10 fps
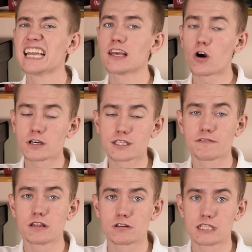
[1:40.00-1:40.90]
and the R7
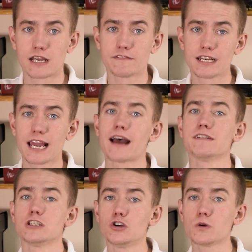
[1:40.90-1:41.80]
370
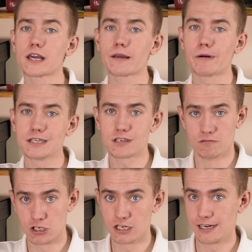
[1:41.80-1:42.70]
having 2 GB of
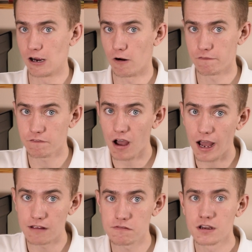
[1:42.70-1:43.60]

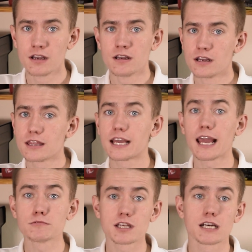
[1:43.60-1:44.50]
GDDR5. The
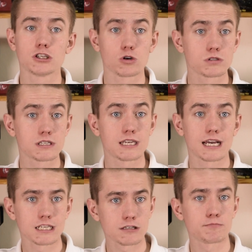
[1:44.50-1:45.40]
games that I chose to
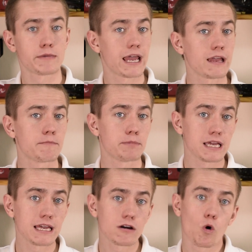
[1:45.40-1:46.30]
test may
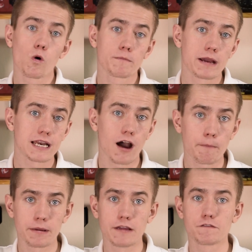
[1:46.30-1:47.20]
be or may
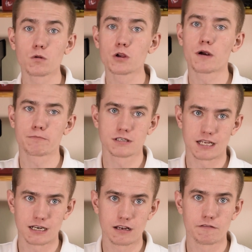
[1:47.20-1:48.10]
not be fully
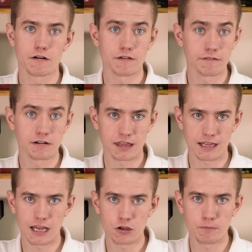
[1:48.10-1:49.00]
representative of
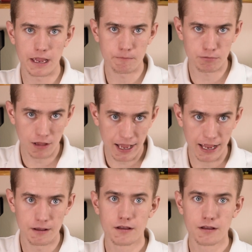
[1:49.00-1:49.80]
everything that you may play,